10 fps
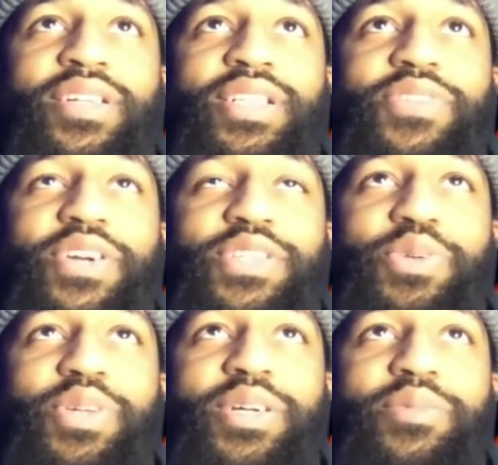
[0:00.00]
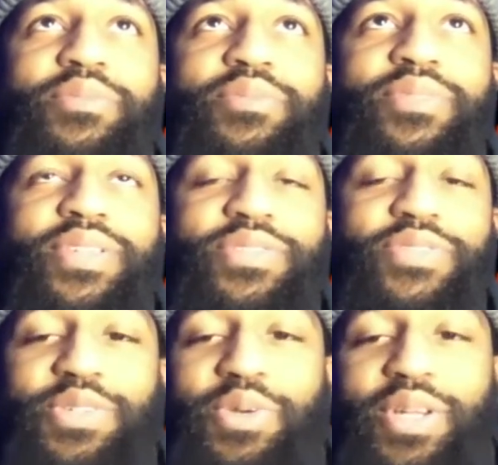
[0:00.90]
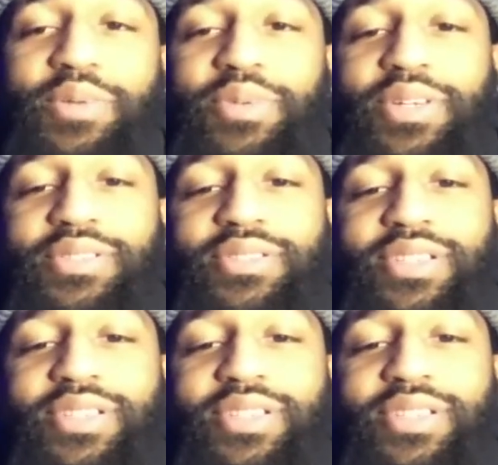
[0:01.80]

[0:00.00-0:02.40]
Very sweet of him. Very sweet of him because